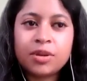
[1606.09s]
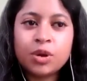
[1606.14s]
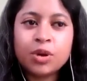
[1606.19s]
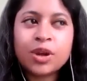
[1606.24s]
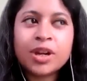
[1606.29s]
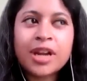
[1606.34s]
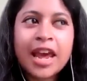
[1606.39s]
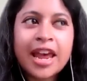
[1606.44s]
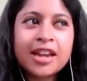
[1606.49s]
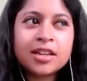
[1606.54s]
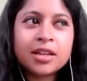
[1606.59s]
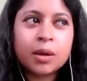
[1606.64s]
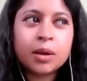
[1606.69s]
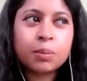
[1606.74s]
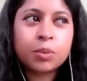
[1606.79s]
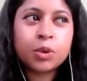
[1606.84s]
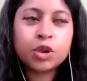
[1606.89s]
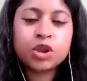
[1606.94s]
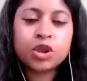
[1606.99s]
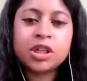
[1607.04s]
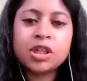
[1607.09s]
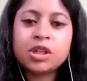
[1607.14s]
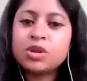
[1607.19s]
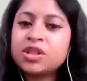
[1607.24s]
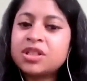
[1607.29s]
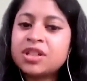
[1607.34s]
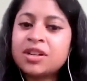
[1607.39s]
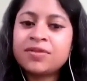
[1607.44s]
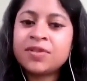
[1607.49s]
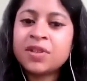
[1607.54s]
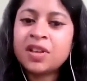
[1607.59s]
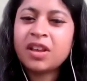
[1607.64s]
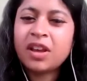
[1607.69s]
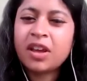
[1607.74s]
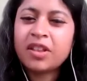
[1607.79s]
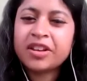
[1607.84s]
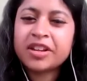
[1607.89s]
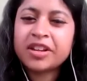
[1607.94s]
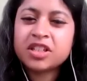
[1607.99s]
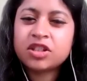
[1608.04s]
you can end up pushing yourself to the
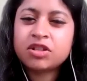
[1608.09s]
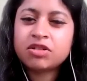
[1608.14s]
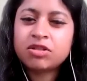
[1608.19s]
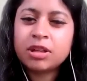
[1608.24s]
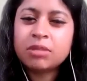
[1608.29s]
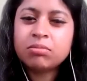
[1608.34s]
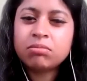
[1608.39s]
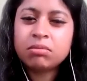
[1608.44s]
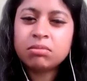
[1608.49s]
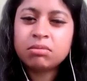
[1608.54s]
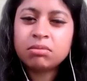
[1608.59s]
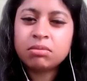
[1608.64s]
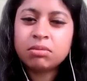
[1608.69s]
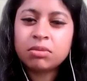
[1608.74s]
other extreme